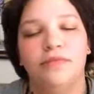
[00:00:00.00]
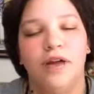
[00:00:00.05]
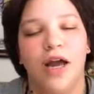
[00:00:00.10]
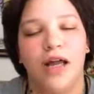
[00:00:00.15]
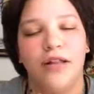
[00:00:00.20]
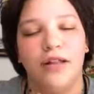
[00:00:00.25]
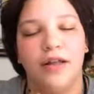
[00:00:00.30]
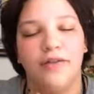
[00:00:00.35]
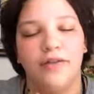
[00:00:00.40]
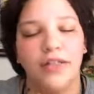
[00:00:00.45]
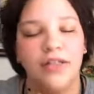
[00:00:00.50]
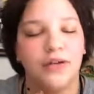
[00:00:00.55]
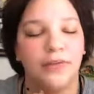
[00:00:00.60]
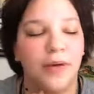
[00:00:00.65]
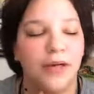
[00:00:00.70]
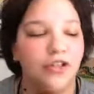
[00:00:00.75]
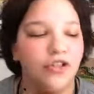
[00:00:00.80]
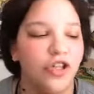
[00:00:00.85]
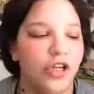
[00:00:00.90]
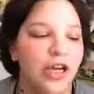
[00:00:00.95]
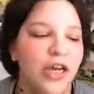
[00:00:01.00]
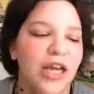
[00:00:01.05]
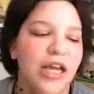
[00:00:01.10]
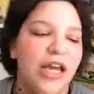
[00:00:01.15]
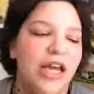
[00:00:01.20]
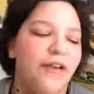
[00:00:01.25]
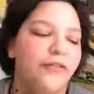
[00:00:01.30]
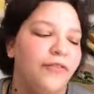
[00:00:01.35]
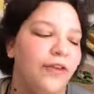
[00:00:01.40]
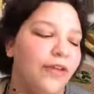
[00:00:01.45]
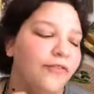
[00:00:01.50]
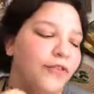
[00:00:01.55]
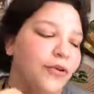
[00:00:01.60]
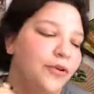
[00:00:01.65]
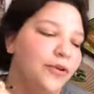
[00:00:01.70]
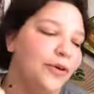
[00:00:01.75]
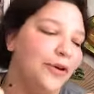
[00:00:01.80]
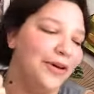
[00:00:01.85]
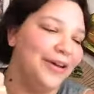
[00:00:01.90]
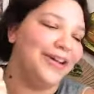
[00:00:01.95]
I love it so much. If
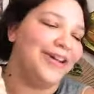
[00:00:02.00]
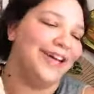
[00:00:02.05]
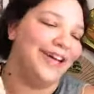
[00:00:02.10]
you